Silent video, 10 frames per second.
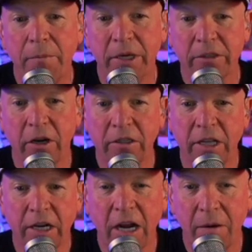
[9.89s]

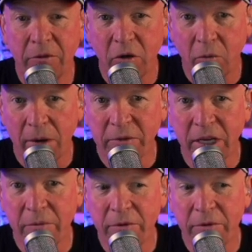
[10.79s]
PickDawgz.com is our website.